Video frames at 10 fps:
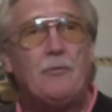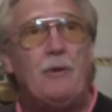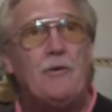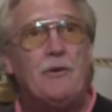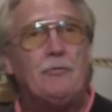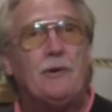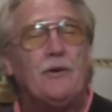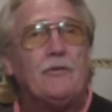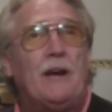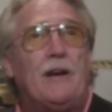awareness, we're
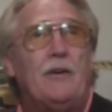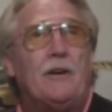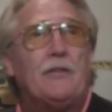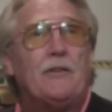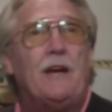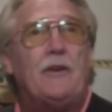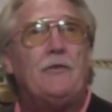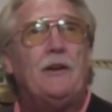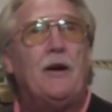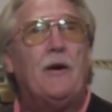going to take a look at the next
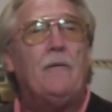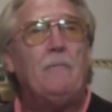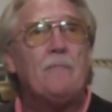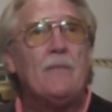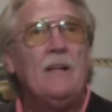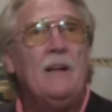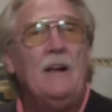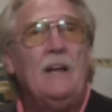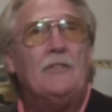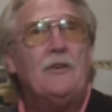video.
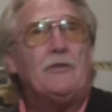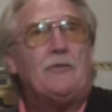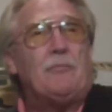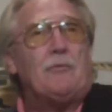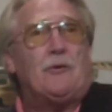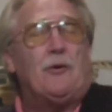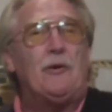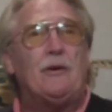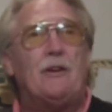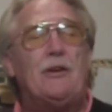And this is from
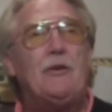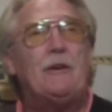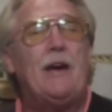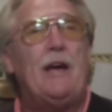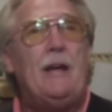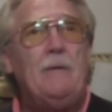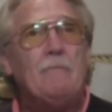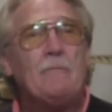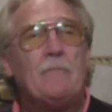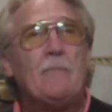Stuart in the UK.
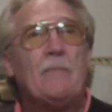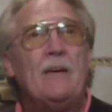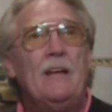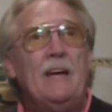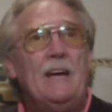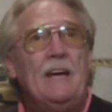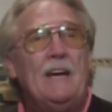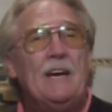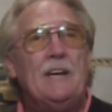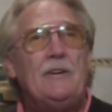
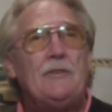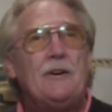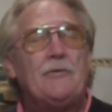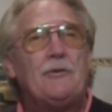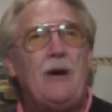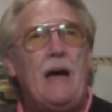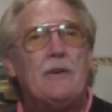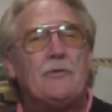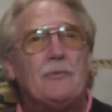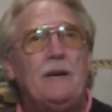And he's going to try
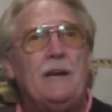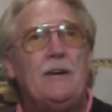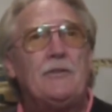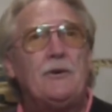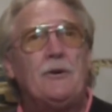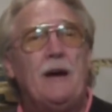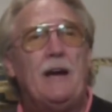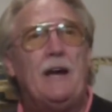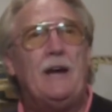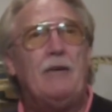and swing into
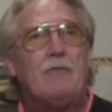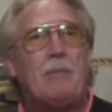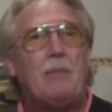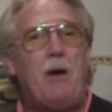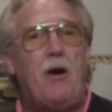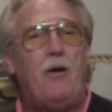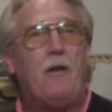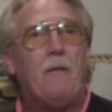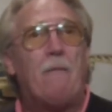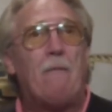a rubber ball.